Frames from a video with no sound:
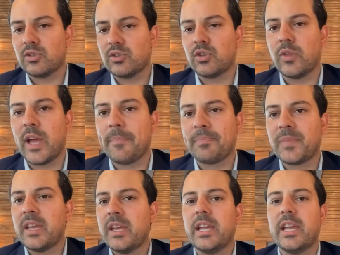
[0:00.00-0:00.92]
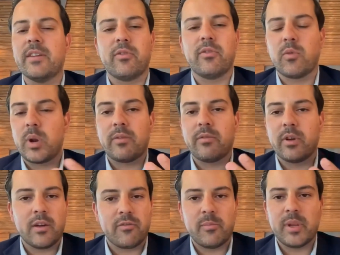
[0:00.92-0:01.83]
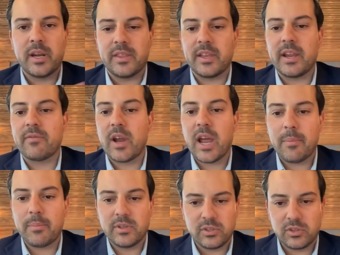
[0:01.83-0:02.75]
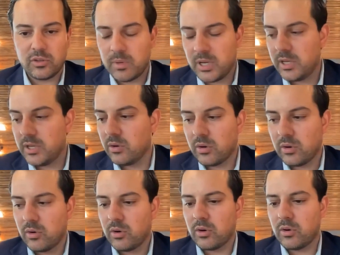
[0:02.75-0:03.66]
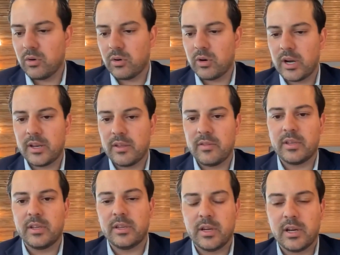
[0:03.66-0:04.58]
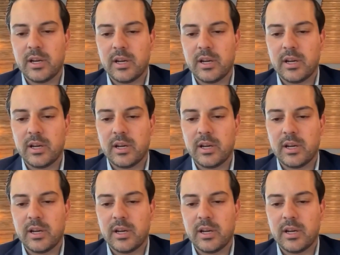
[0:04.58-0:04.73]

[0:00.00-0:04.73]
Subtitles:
so that if for whatever, God forbid, anything ever happens to me or any of the